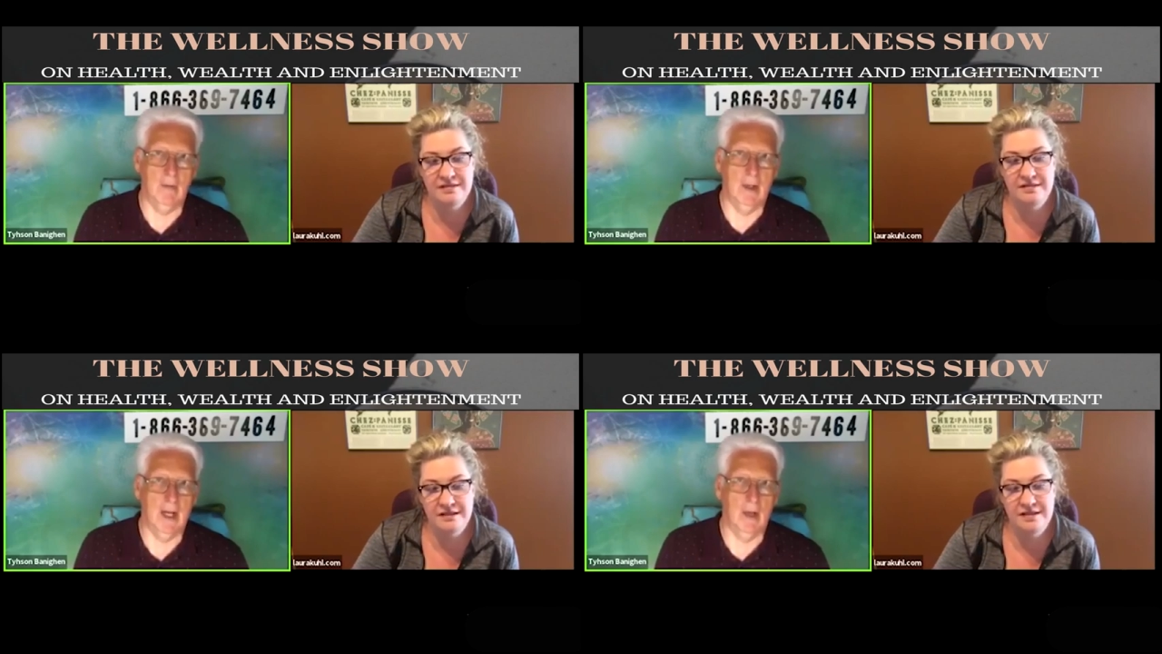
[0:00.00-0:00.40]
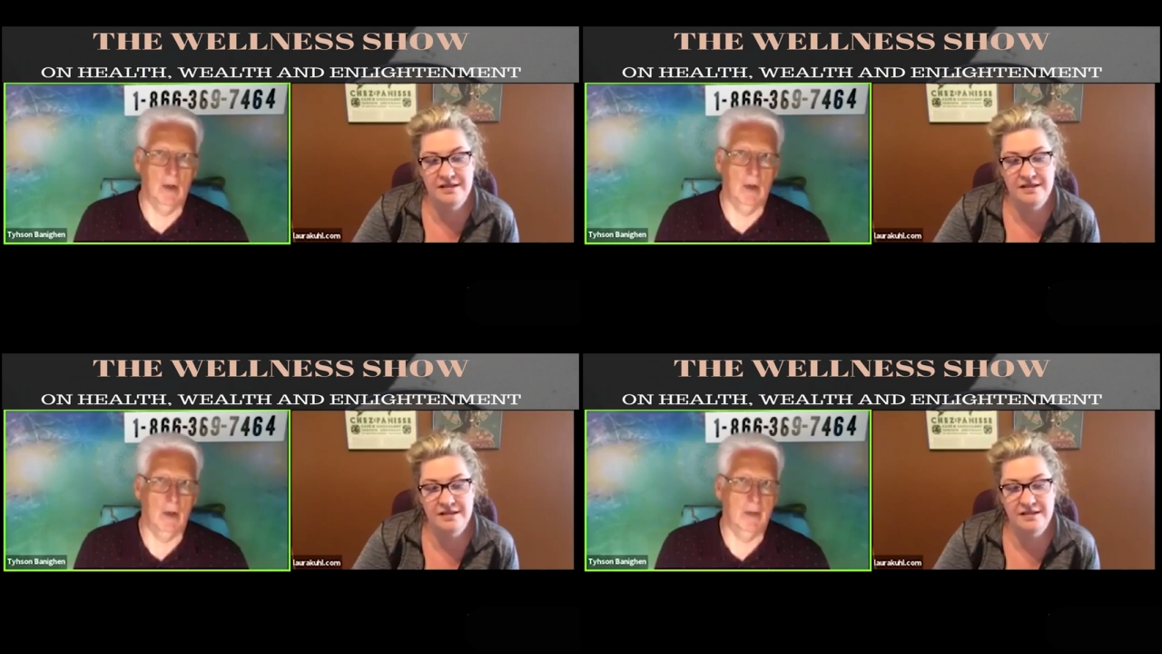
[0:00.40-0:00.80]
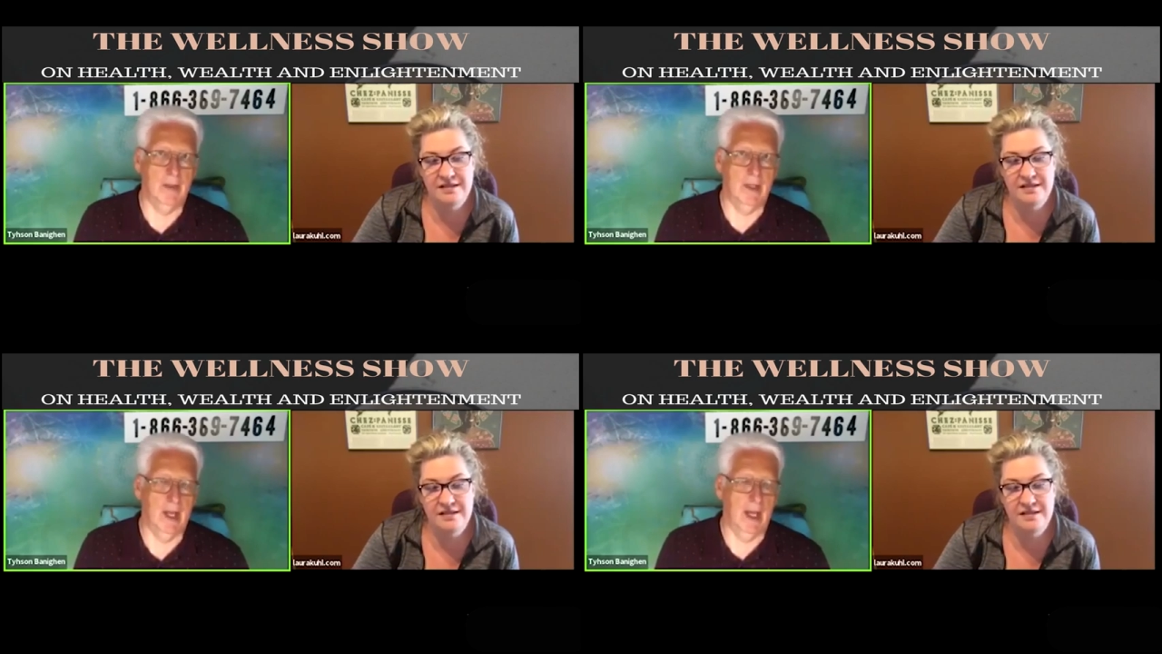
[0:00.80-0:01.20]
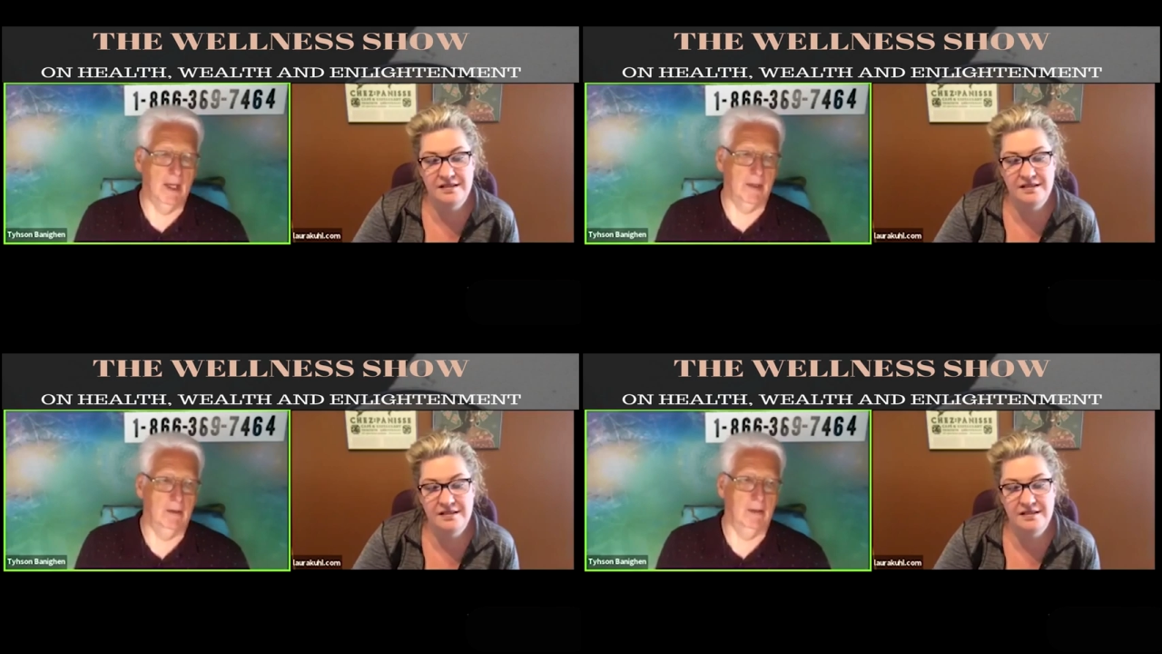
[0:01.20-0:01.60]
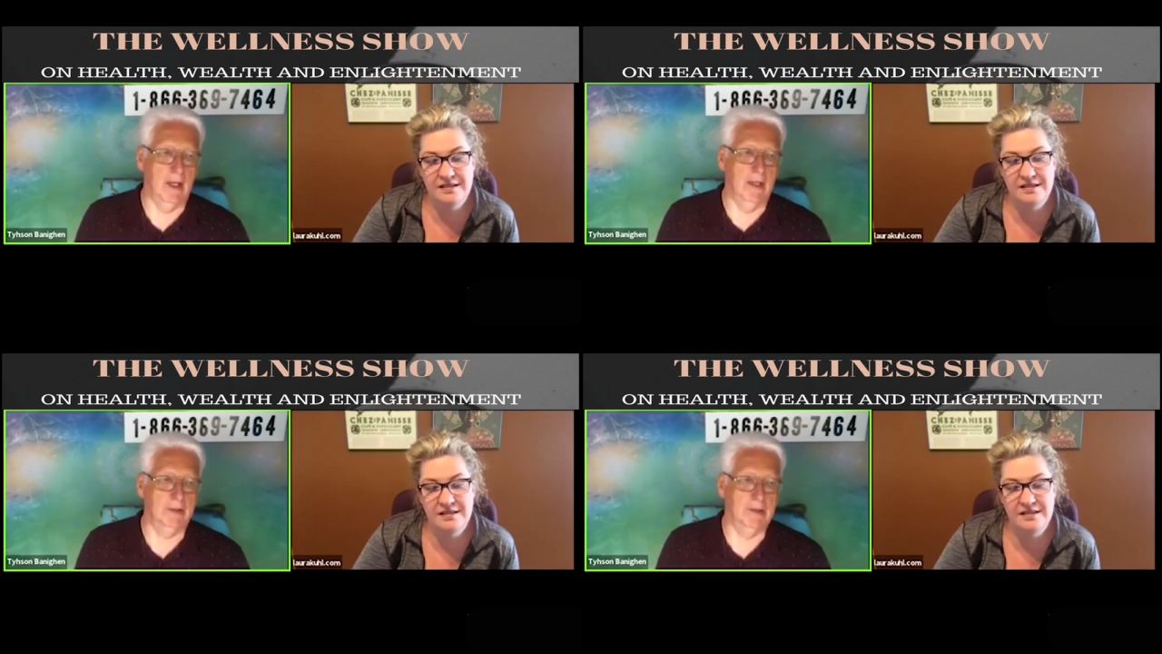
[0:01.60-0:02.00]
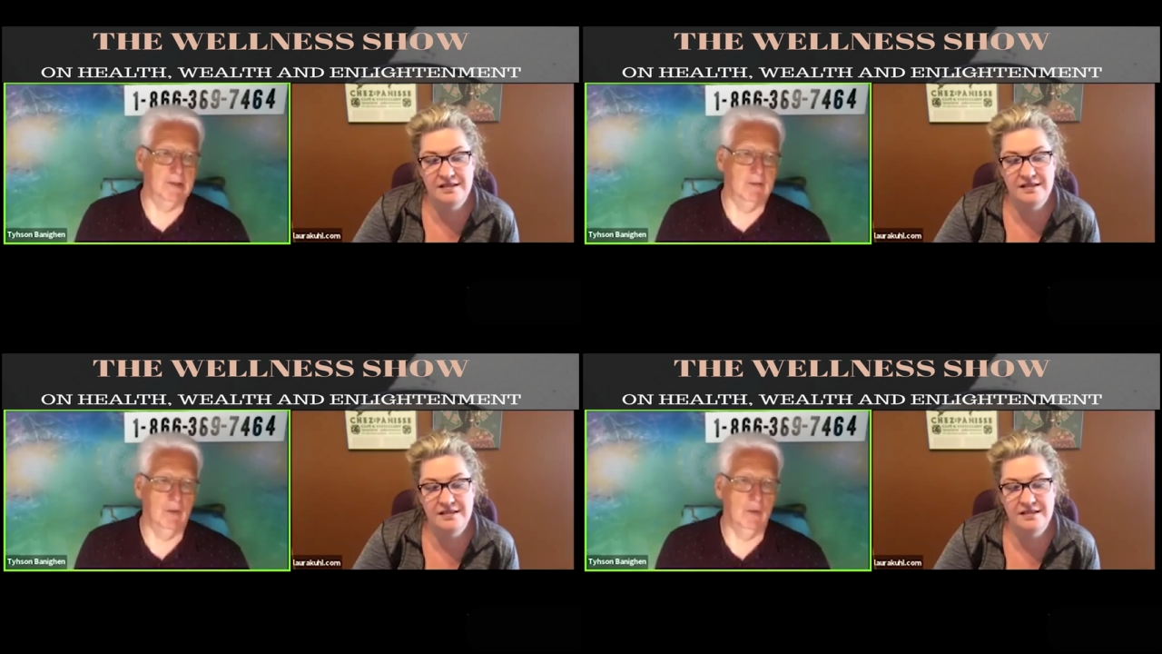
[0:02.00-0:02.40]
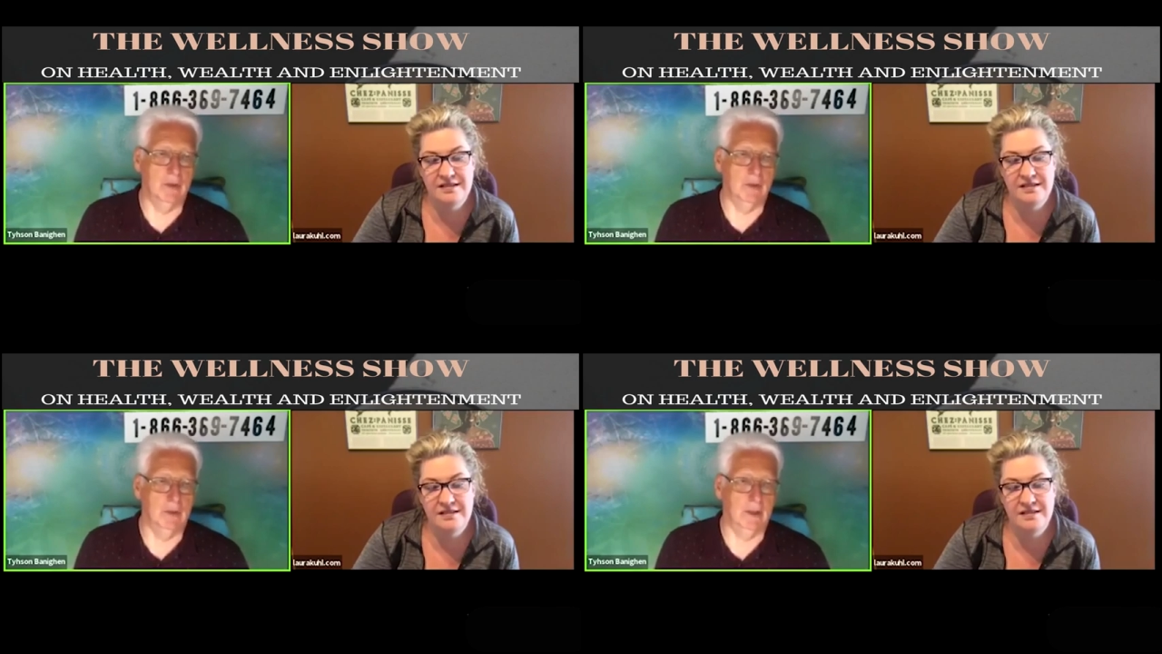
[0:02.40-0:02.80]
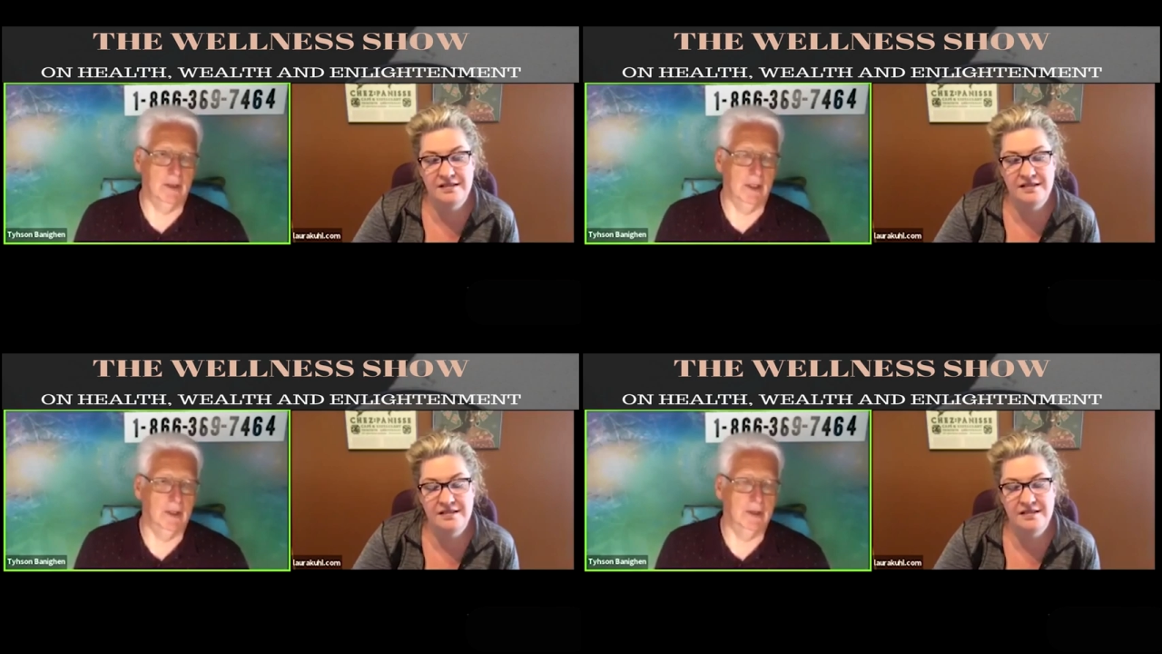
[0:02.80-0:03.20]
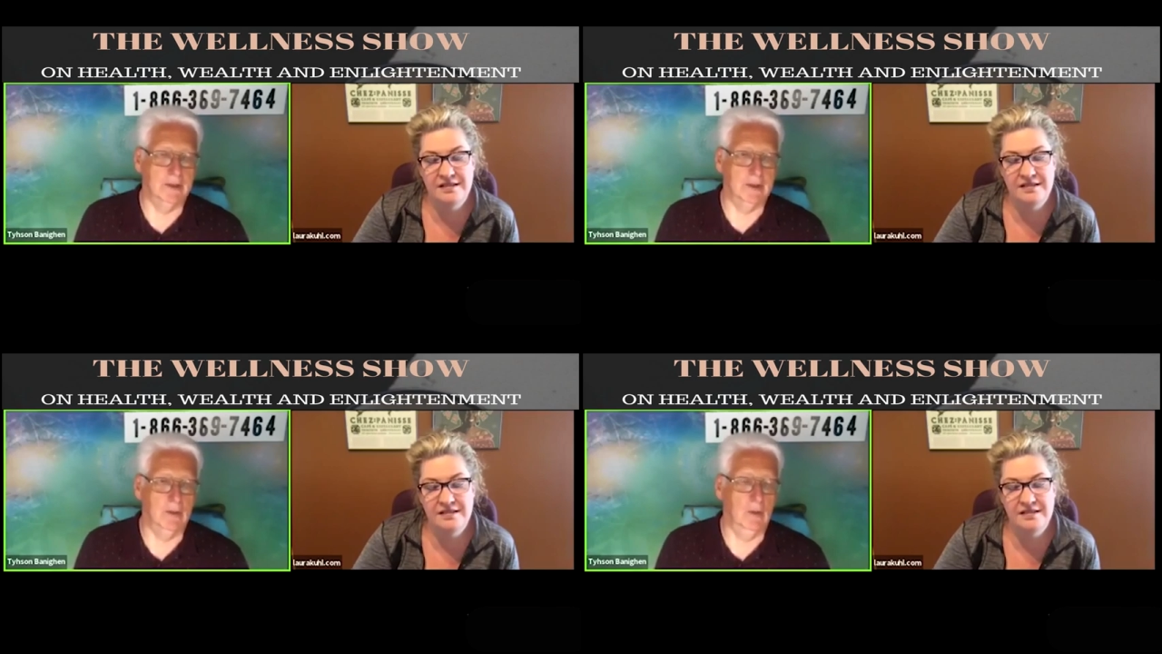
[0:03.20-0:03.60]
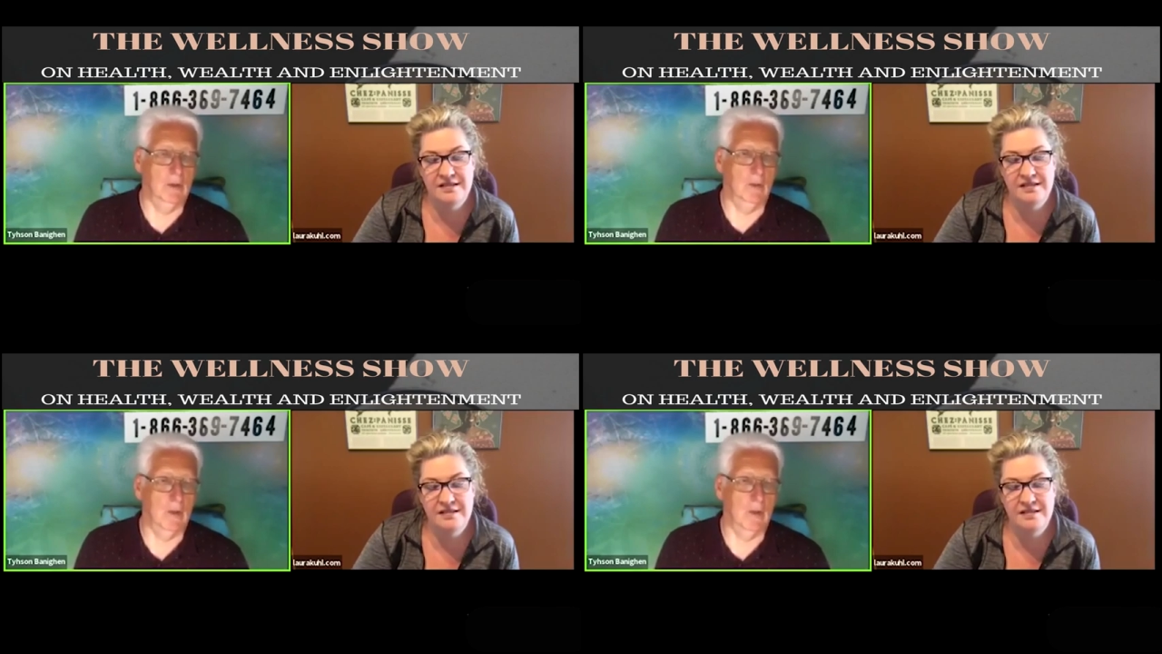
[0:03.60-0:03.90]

Speaker 1: when I hold him in that essence of who he truly is, he will